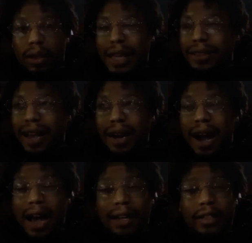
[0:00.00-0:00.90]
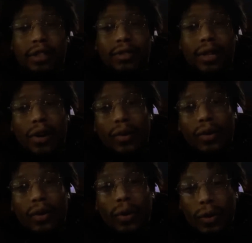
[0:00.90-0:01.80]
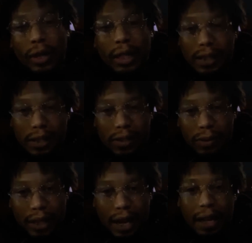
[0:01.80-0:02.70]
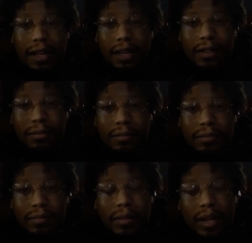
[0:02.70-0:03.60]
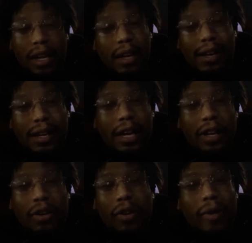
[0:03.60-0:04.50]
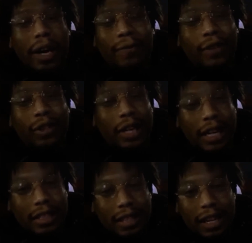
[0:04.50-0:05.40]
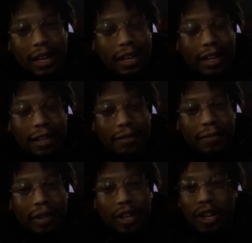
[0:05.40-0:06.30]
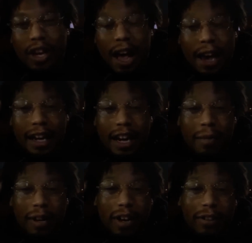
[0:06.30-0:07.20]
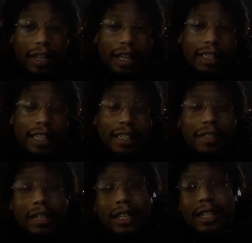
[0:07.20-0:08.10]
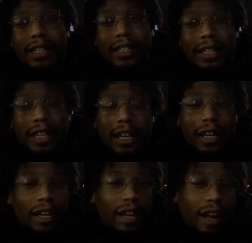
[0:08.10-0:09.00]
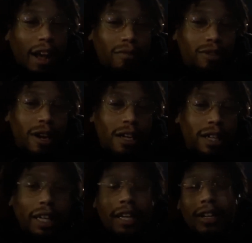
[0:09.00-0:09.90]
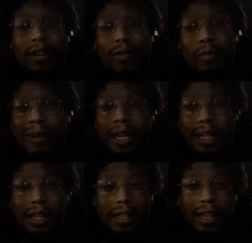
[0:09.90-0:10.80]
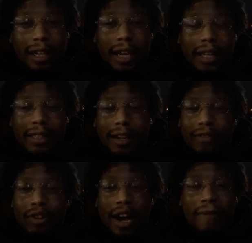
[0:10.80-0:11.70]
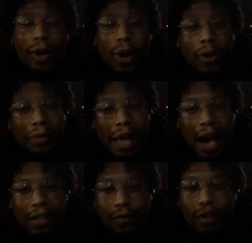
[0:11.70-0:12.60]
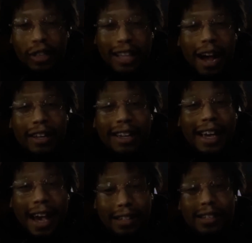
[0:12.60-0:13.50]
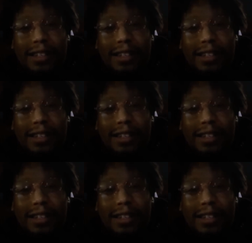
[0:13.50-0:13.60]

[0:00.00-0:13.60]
That's how God let you know who to listen to today. He give you a way for you to understand. I ain't coming over here just because I'm trying to get no money or none of that stuff. You haven't heard me ask for a dollar yet.